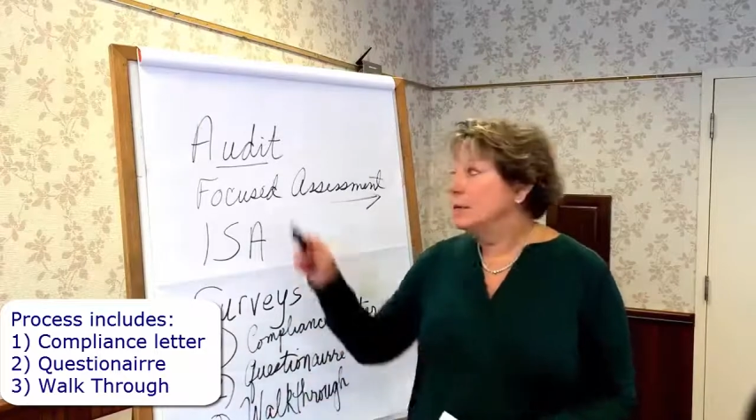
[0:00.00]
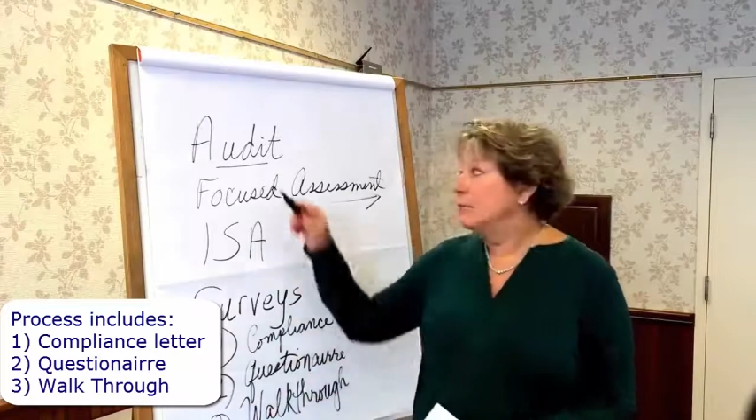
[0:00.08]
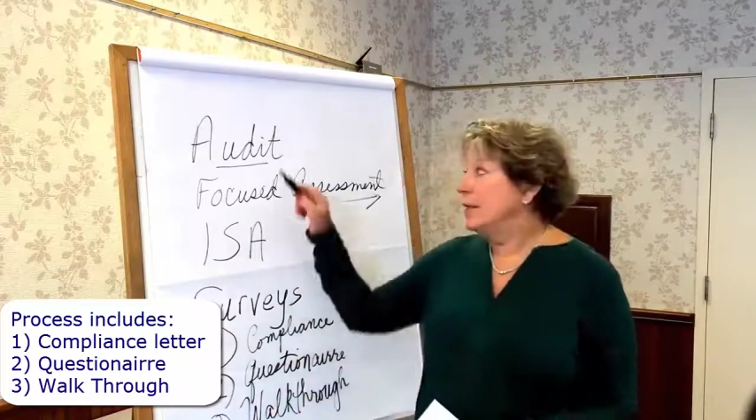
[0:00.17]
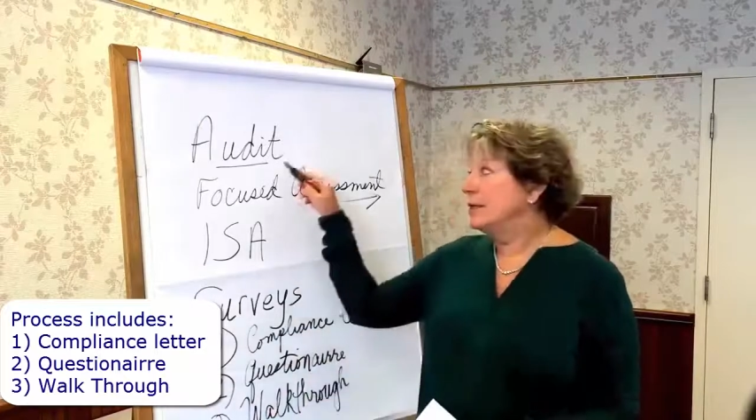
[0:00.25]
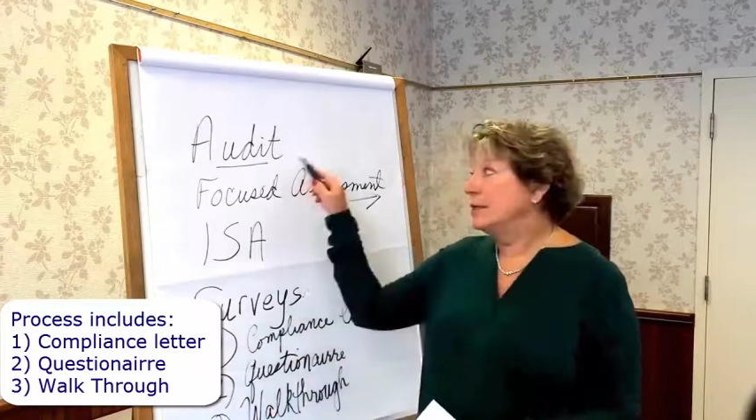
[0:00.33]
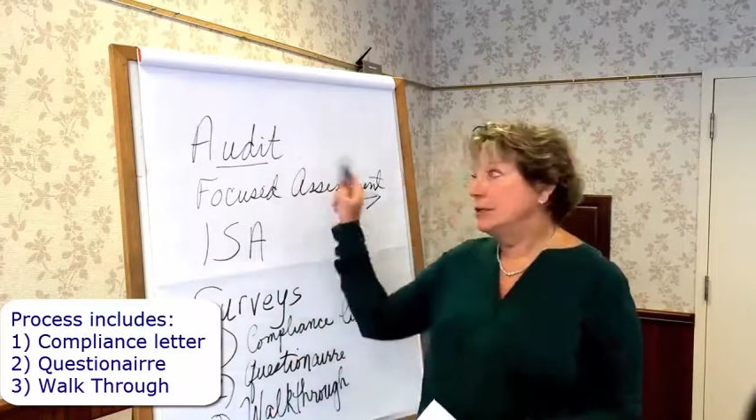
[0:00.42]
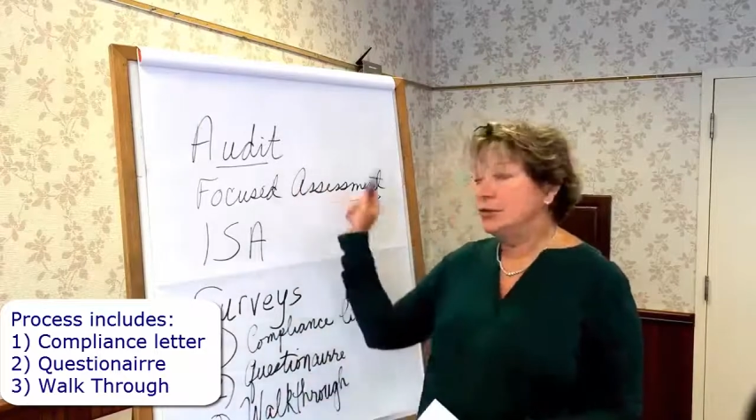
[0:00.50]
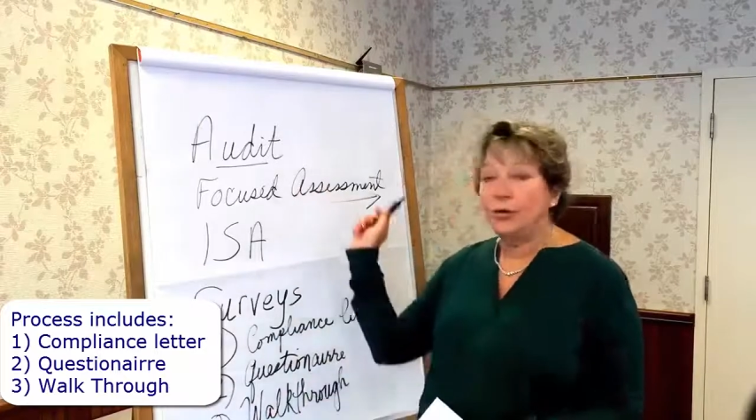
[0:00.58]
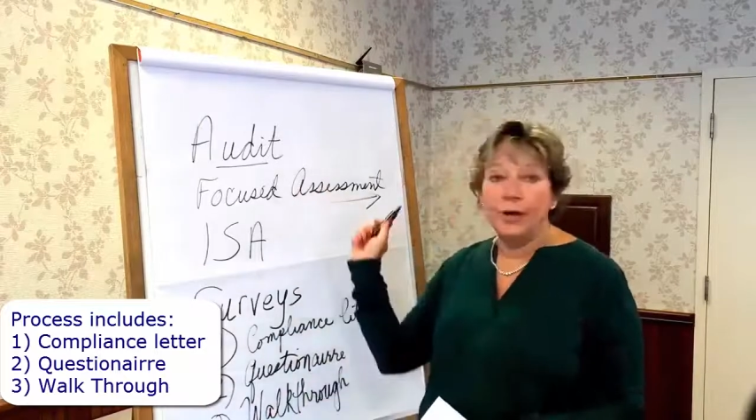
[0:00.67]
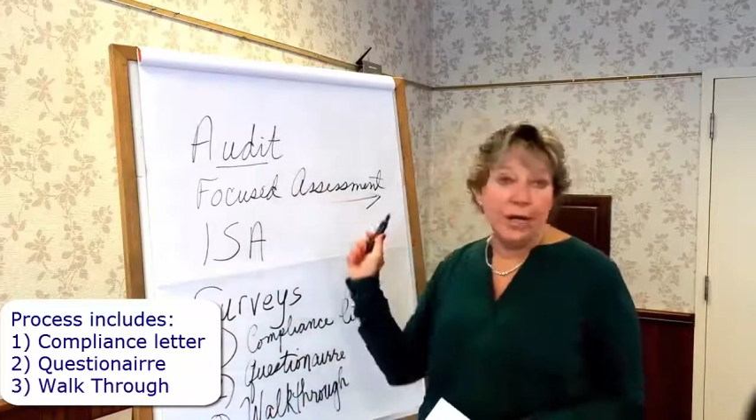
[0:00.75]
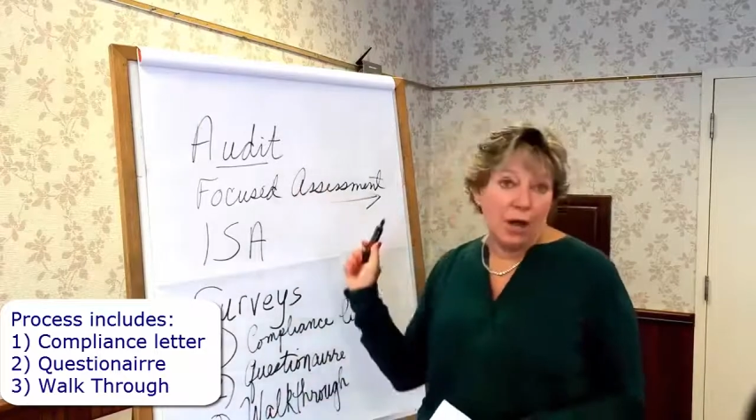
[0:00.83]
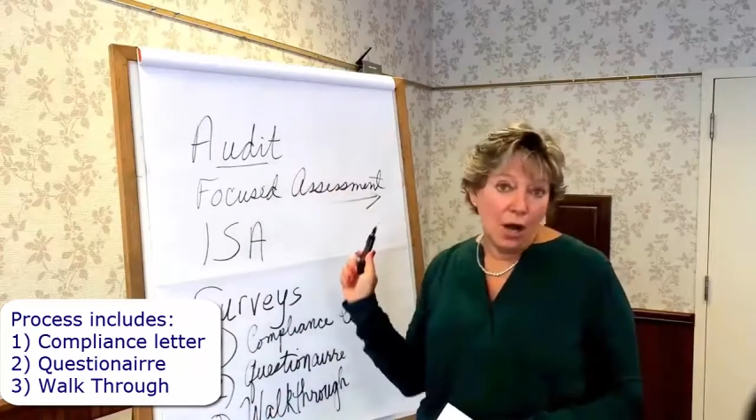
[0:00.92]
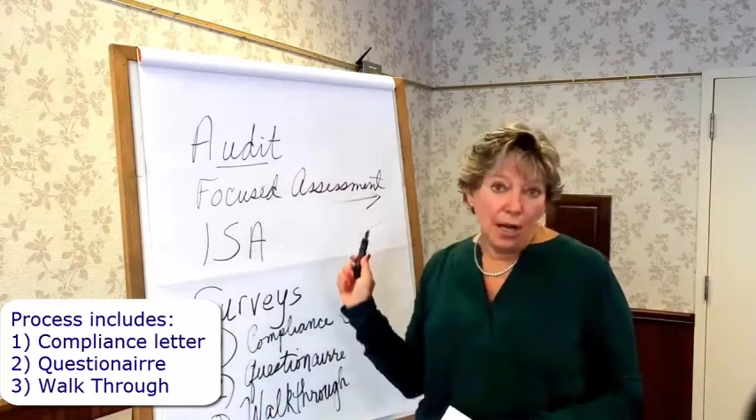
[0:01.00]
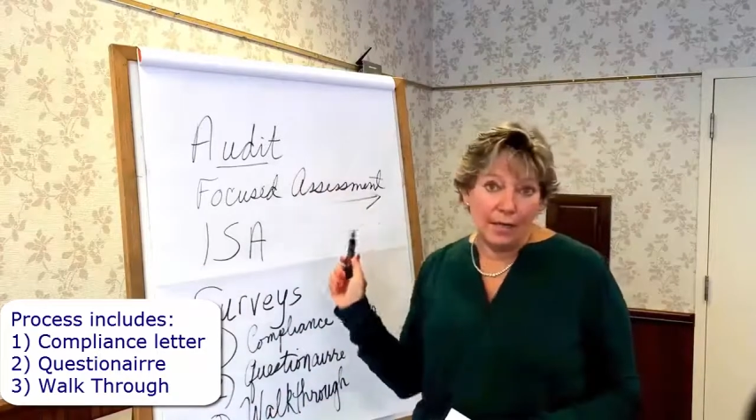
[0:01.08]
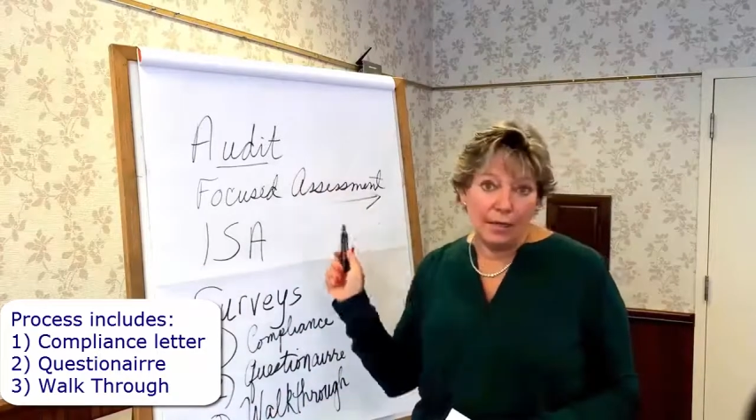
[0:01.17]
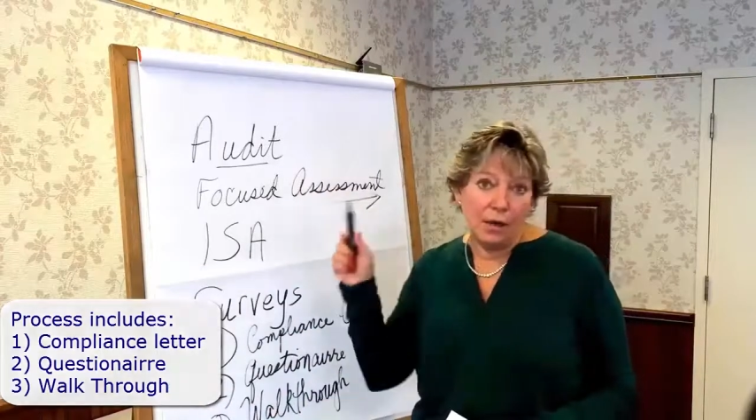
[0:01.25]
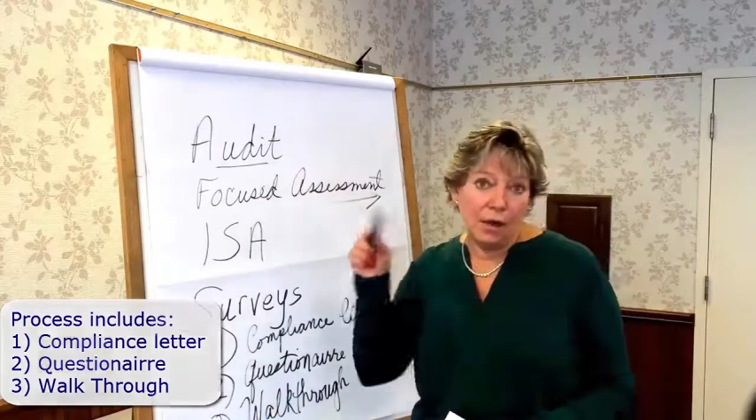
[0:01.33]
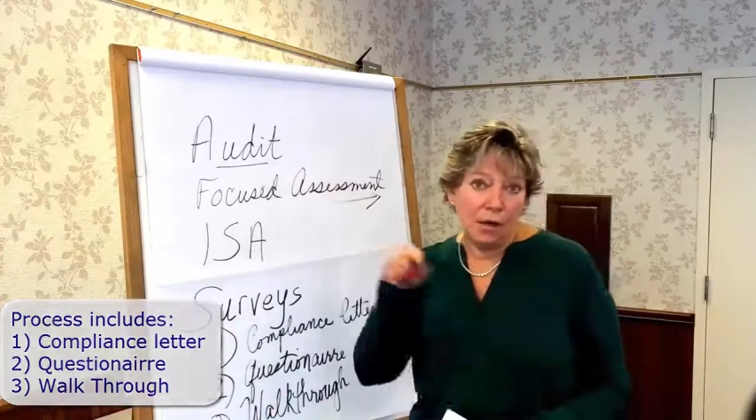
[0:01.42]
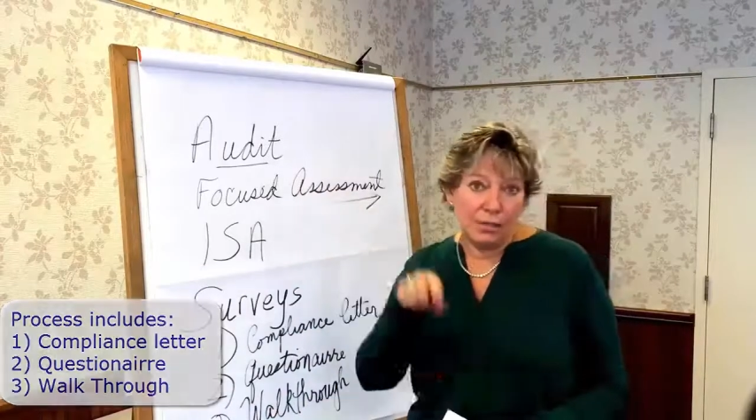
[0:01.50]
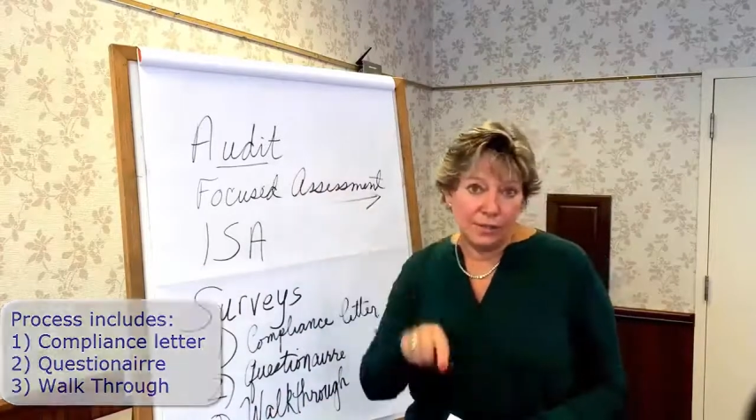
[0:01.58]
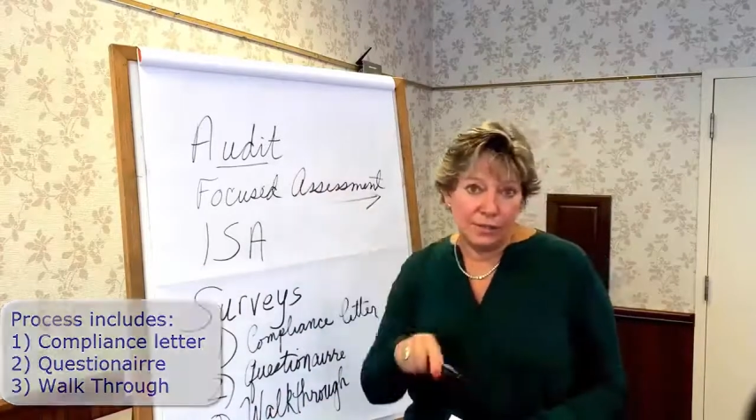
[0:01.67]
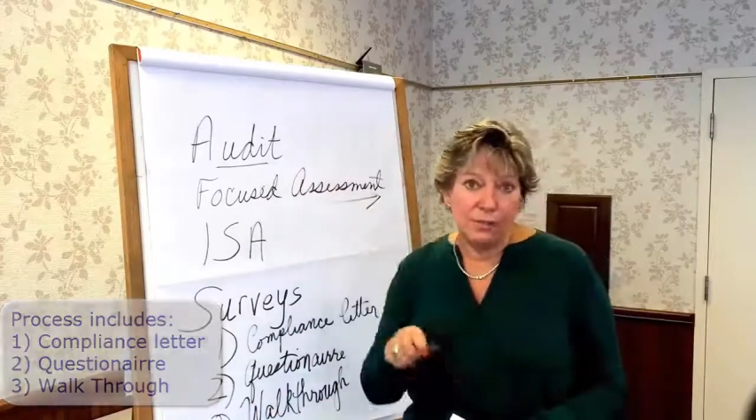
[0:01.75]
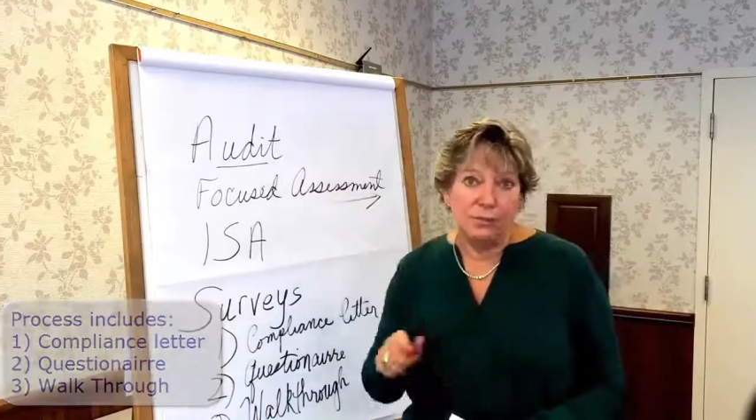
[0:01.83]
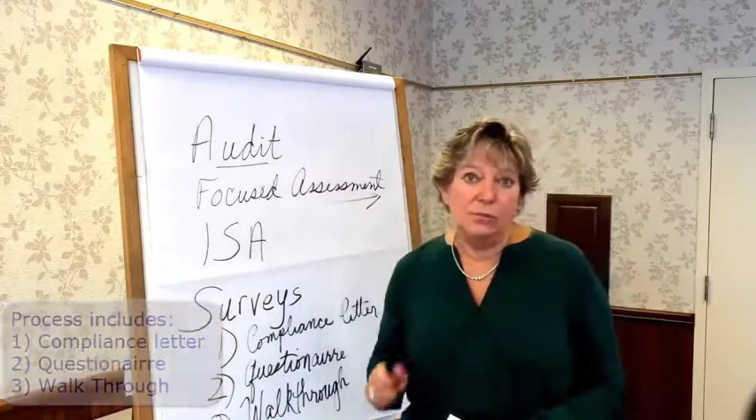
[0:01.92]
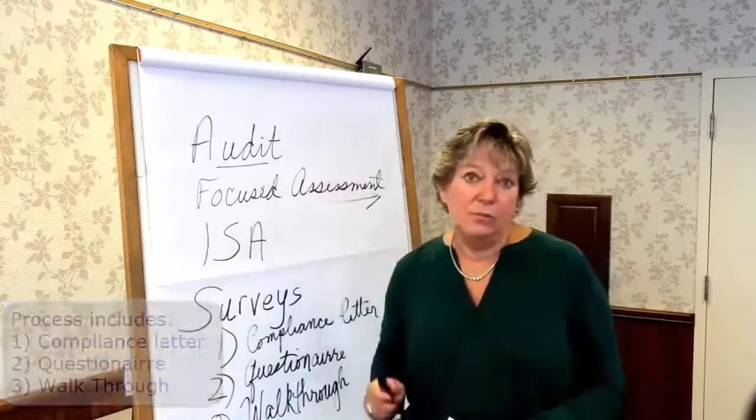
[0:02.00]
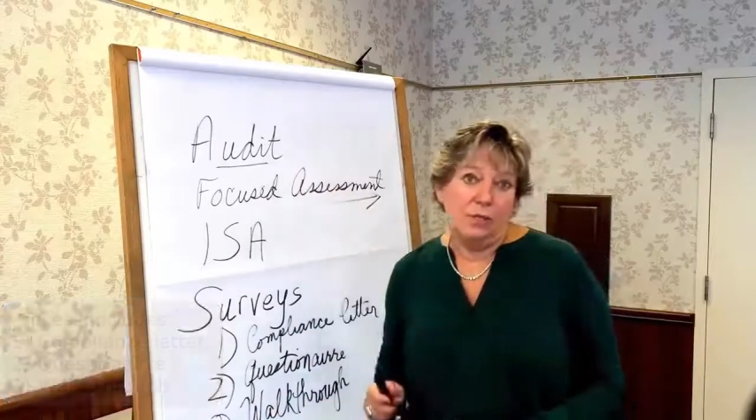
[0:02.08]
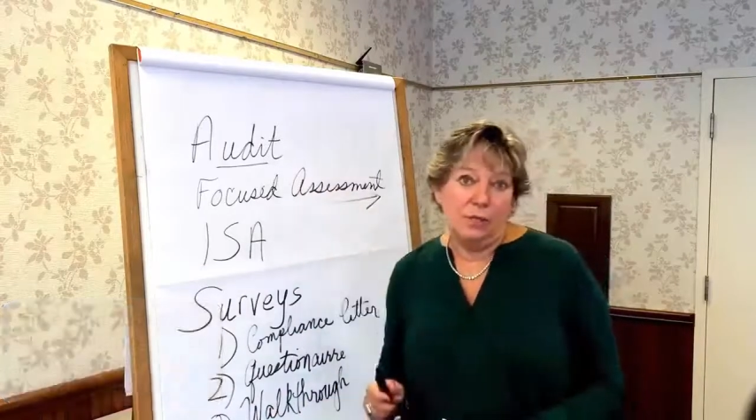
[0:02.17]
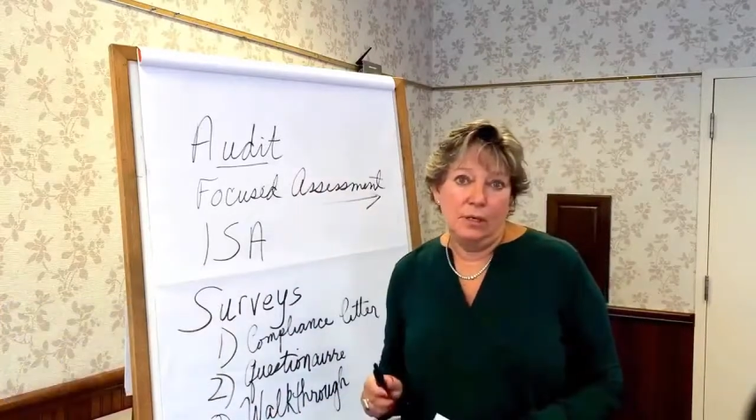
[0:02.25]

Regulatory Audit also